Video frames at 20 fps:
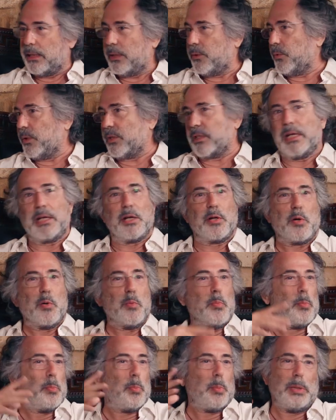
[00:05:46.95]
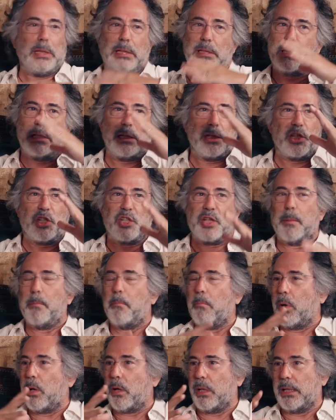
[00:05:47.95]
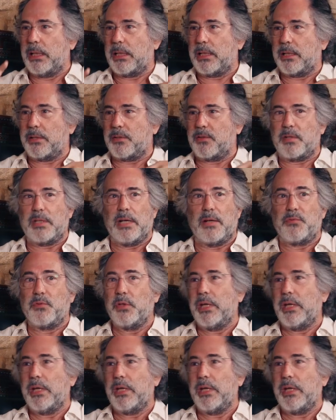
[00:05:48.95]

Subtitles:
It was a completely shambolic stuff.